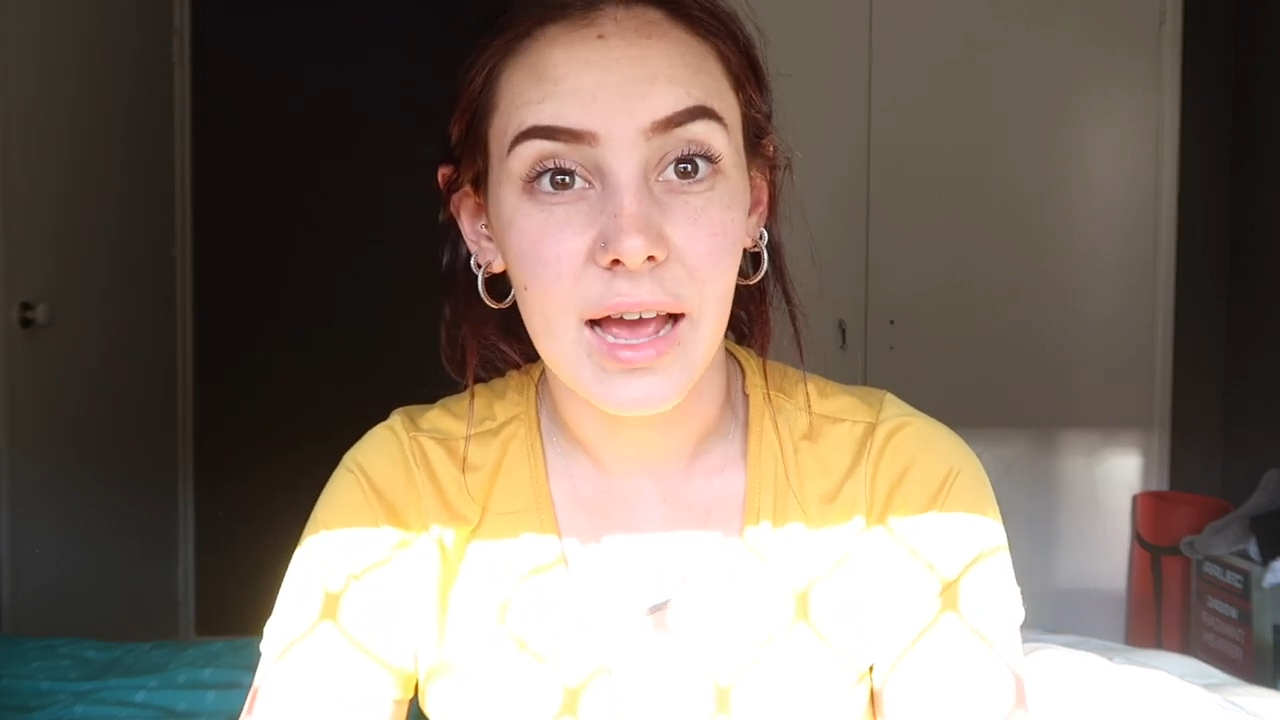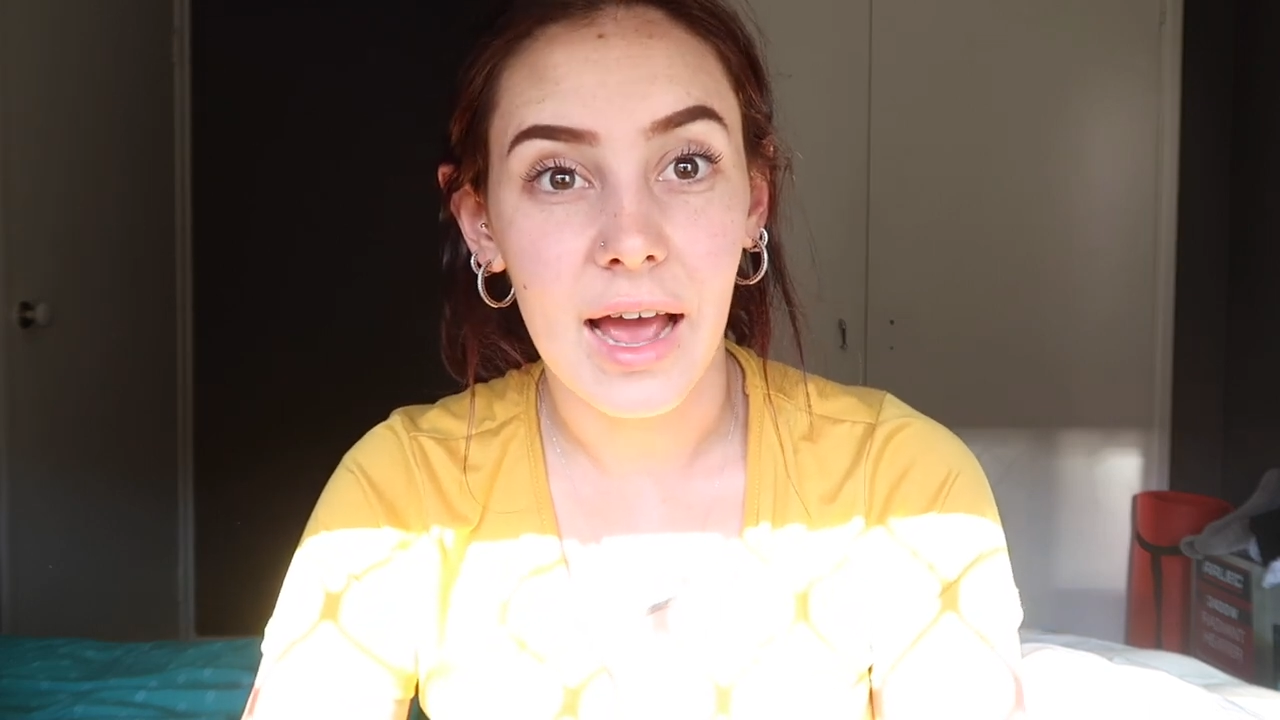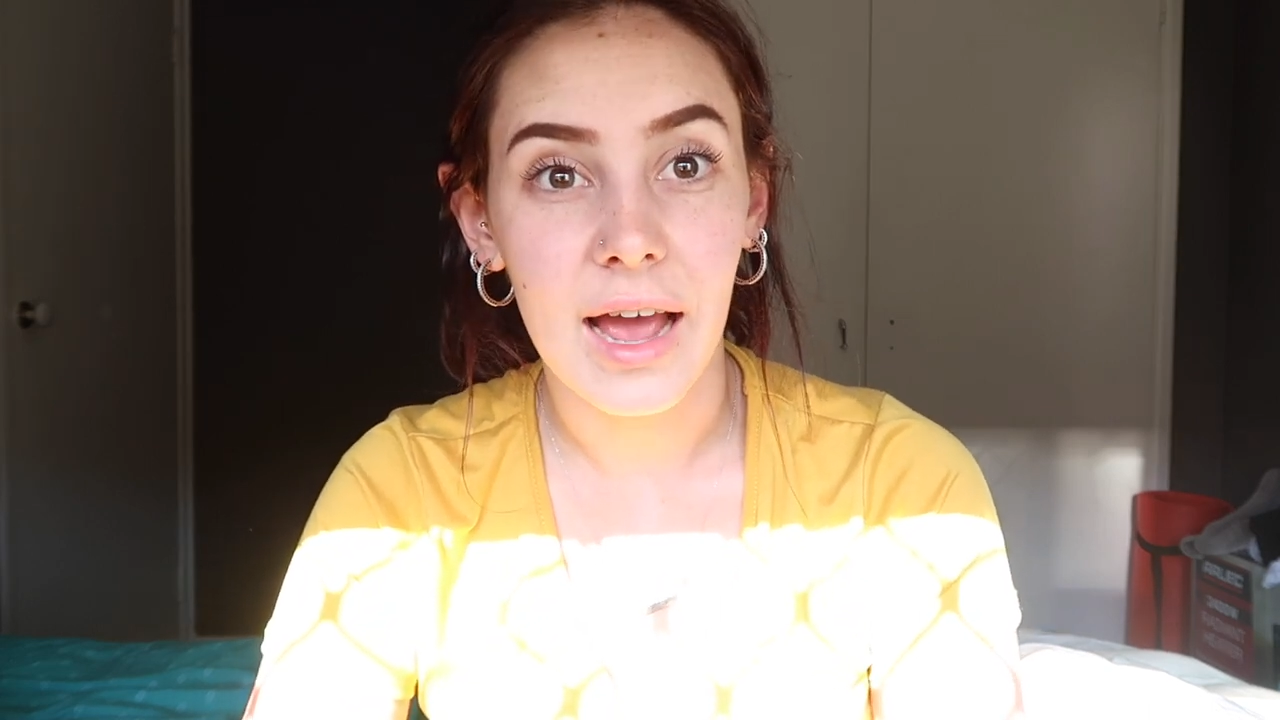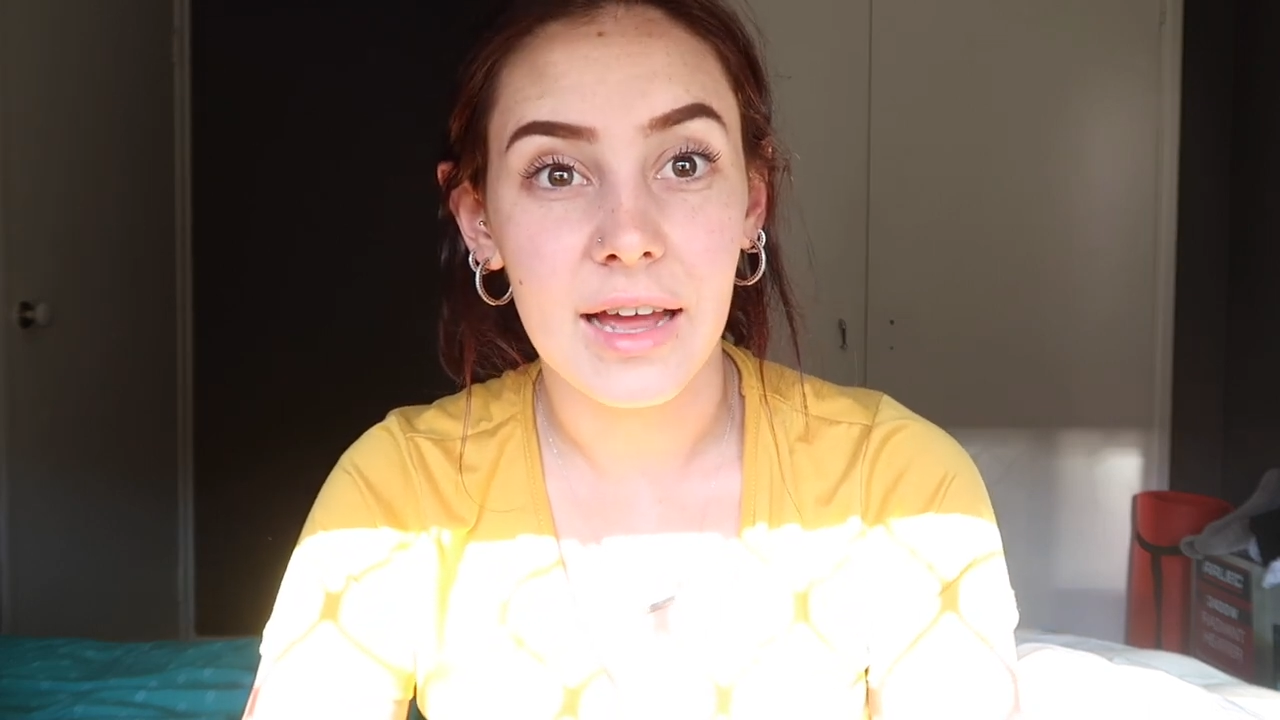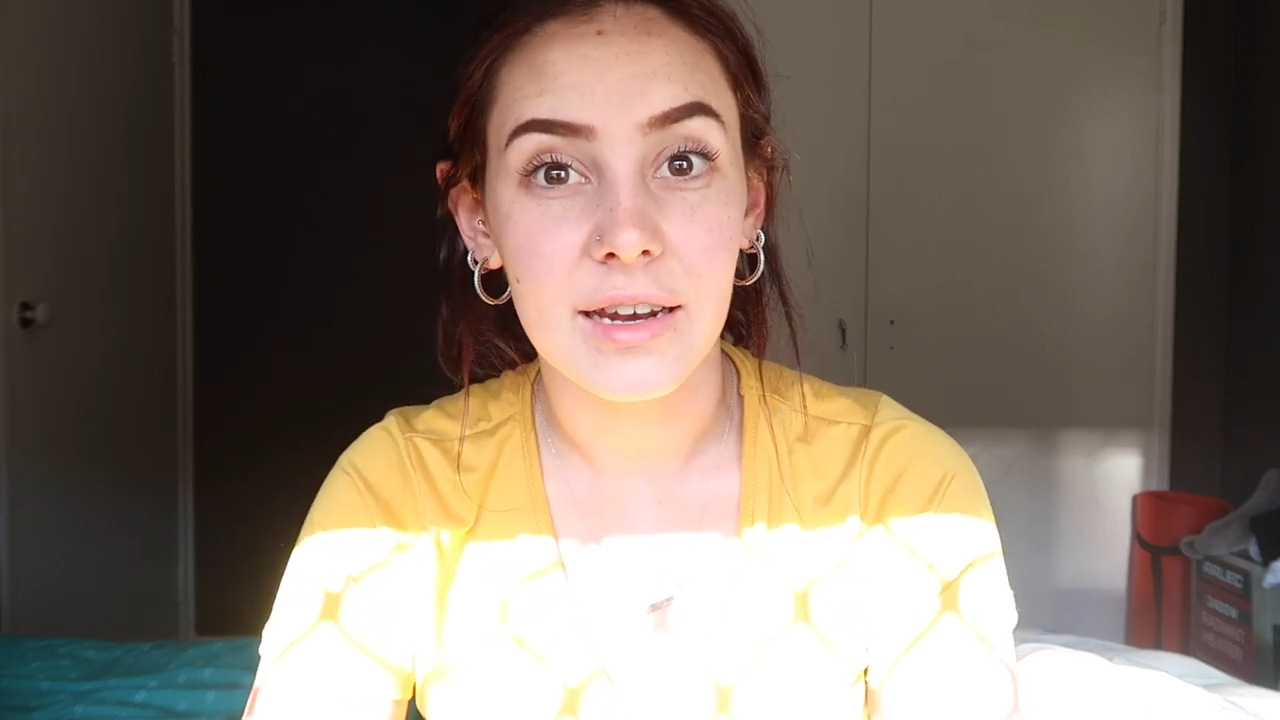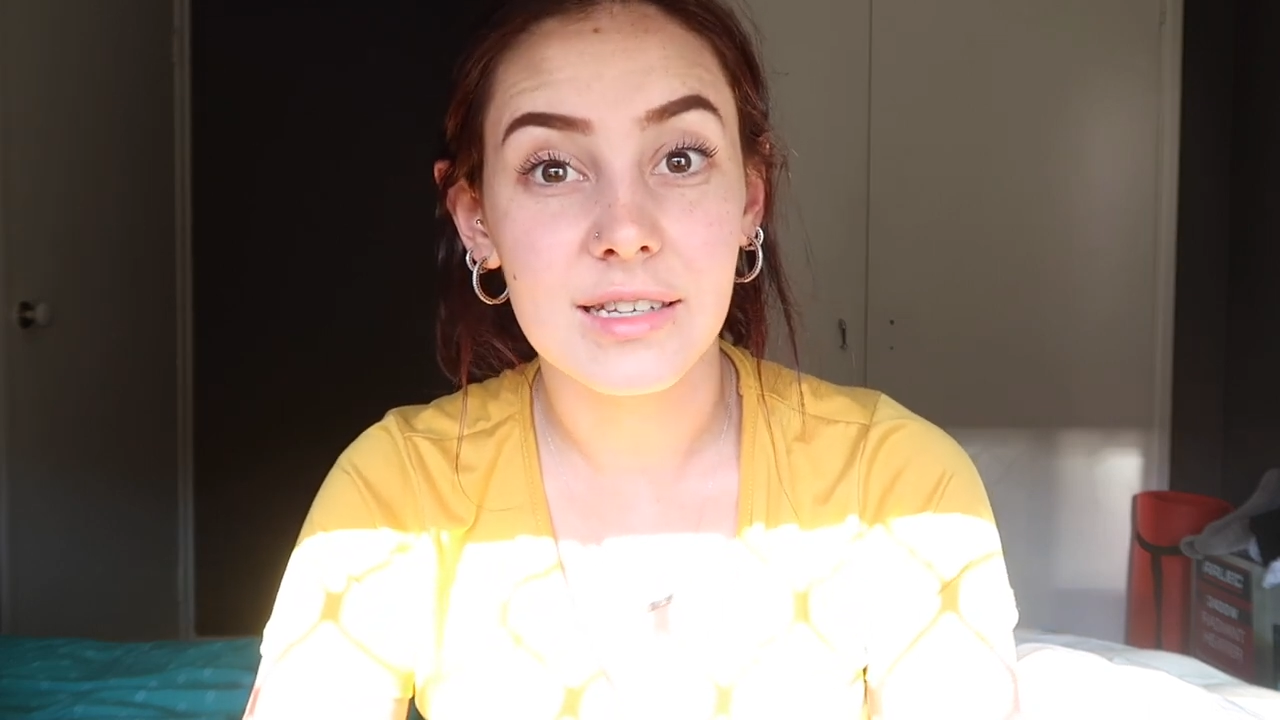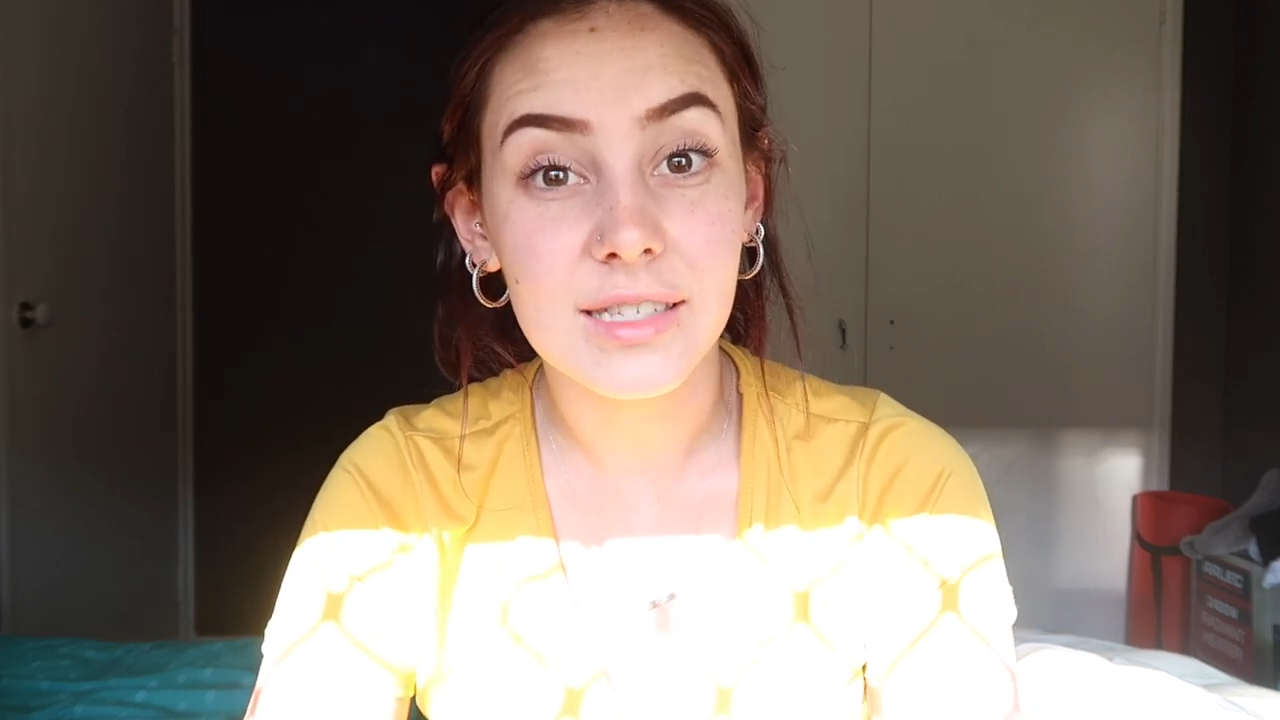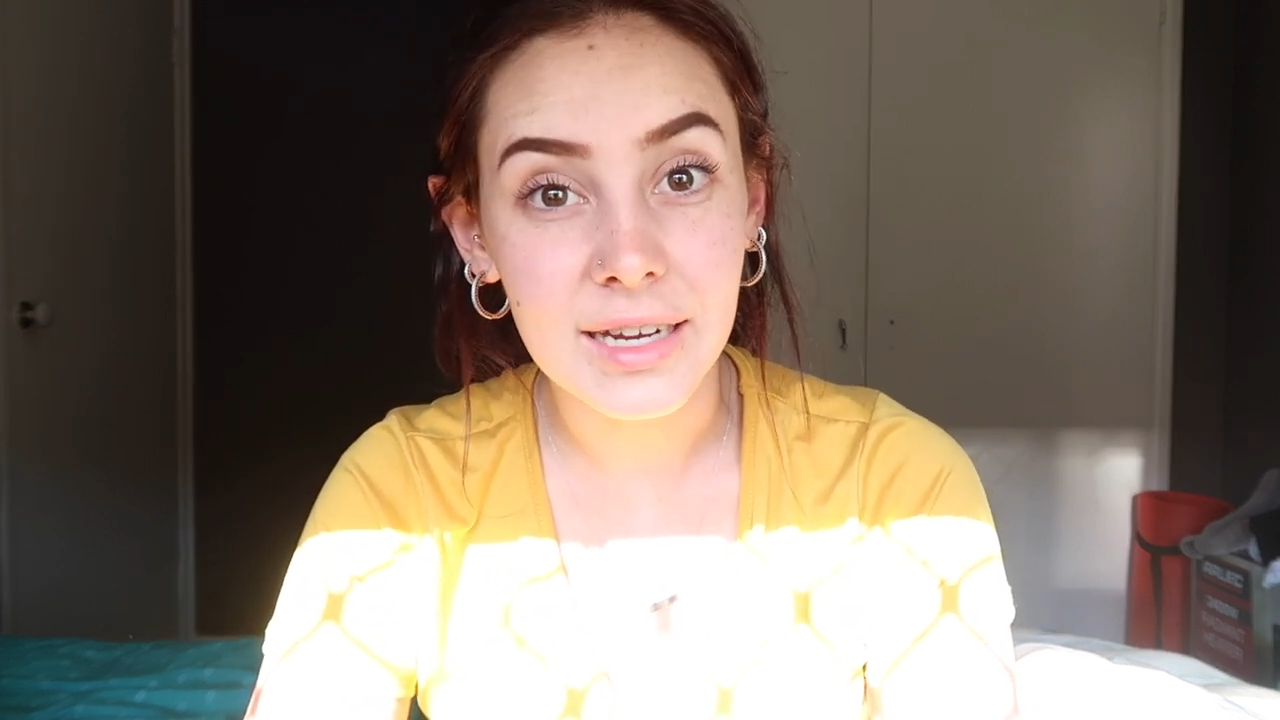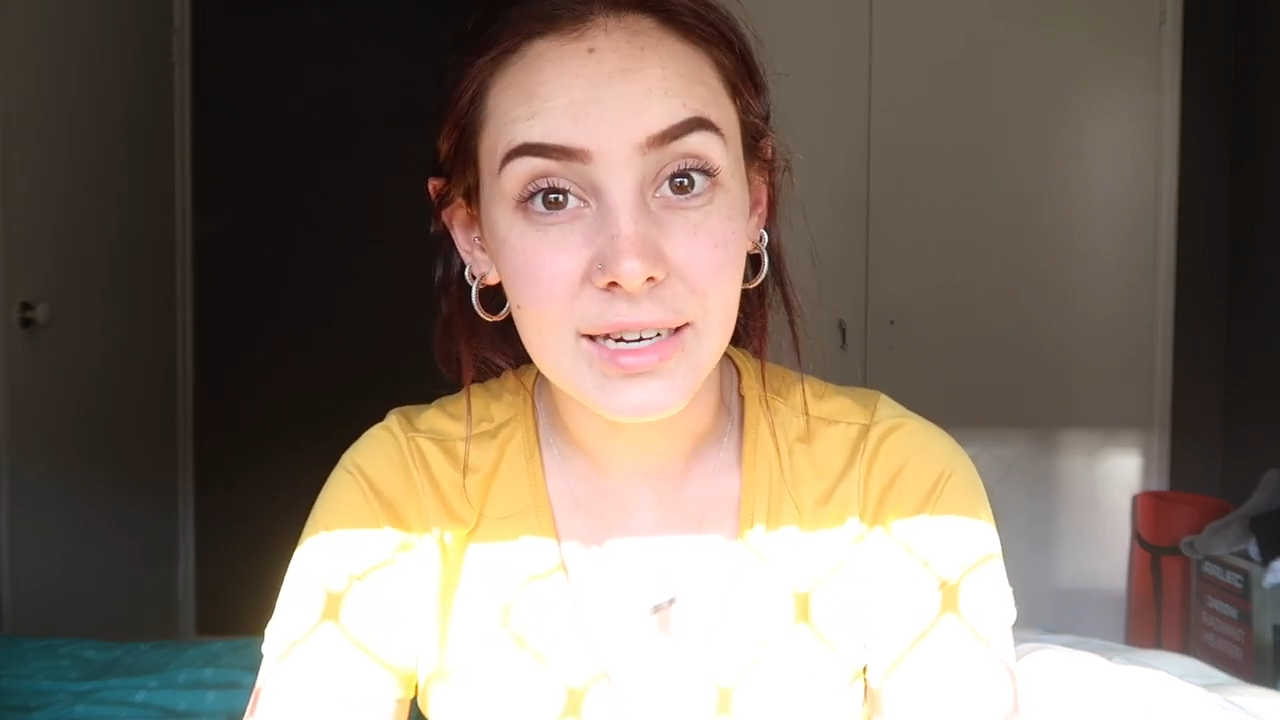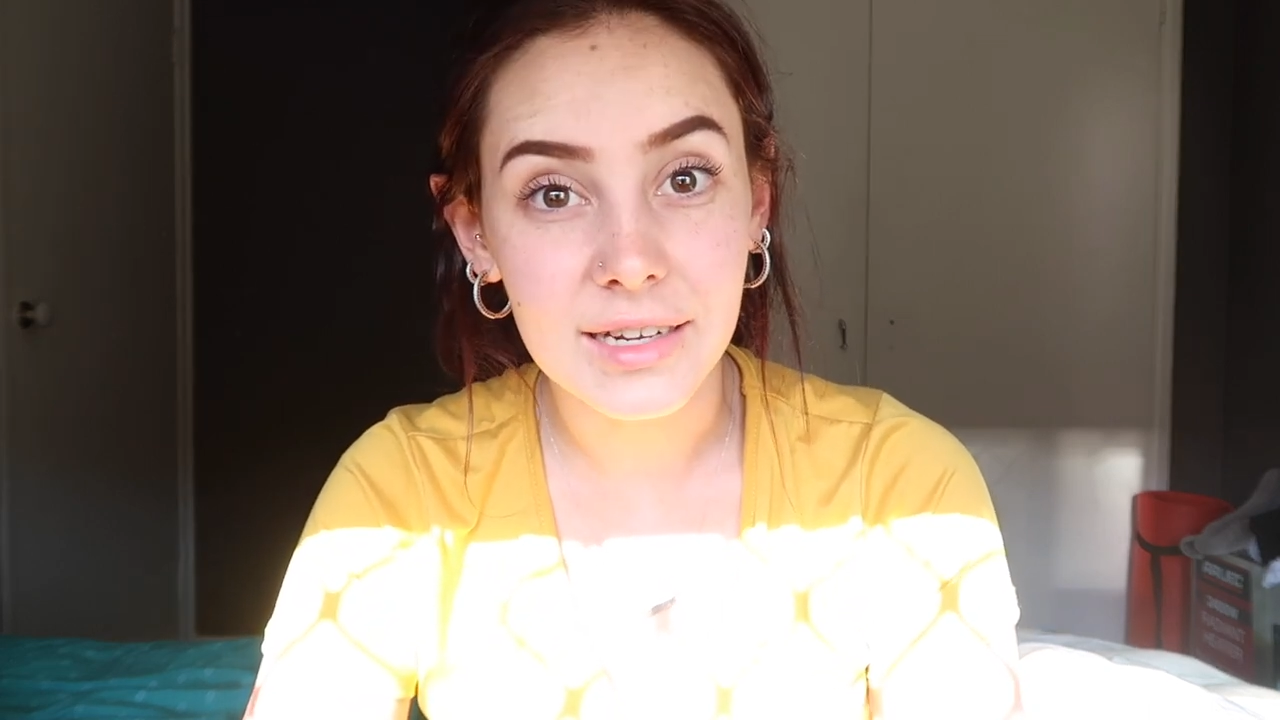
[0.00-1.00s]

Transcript: had seen